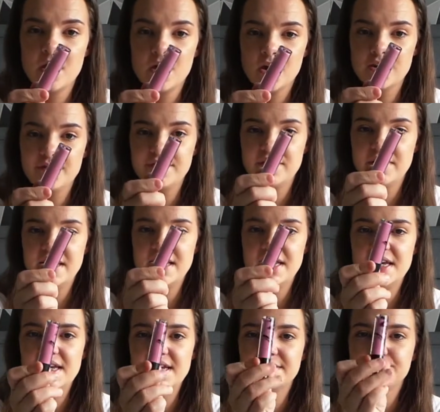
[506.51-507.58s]

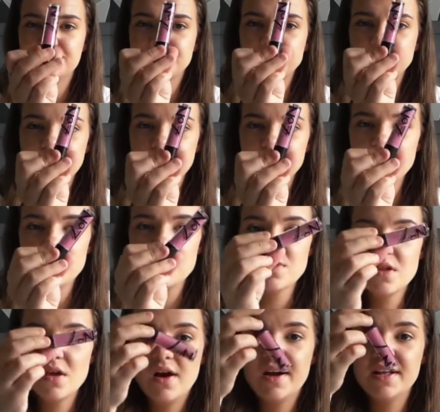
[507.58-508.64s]
hopefully
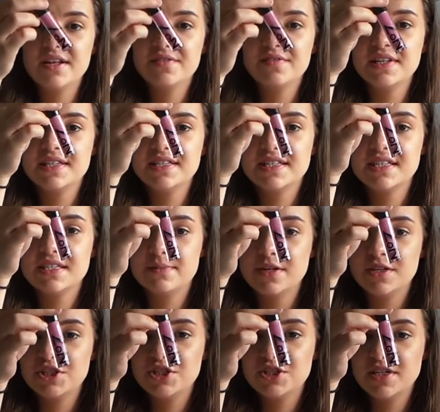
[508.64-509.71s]
I love this as much.